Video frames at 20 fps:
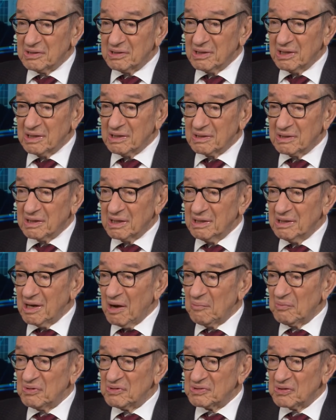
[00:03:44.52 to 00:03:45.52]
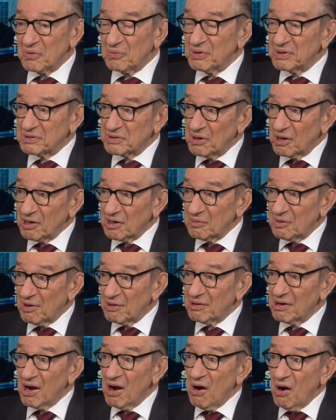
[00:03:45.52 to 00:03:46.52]
the, the numbers that we're talking
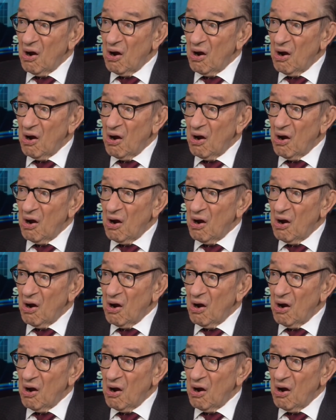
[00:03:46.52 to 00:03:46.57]
about